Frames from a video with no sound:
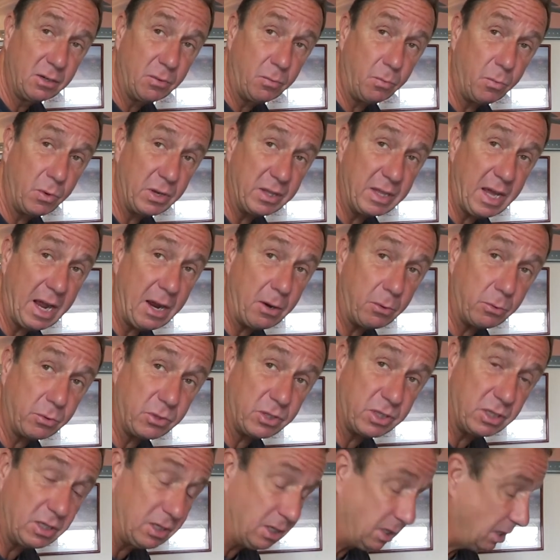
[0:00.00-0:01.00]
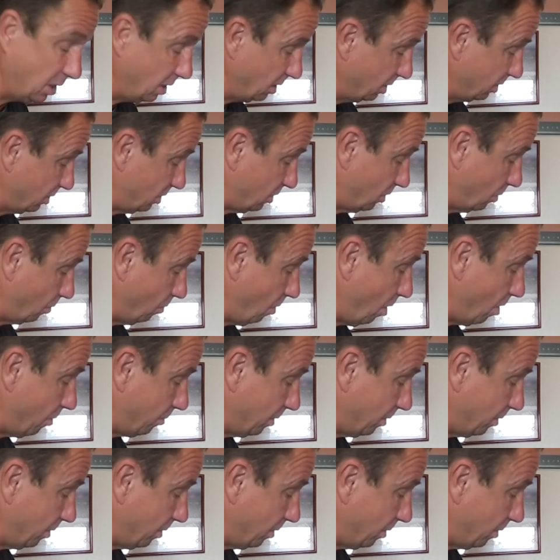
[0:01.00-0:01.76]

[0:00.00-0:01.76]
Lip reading: without. So what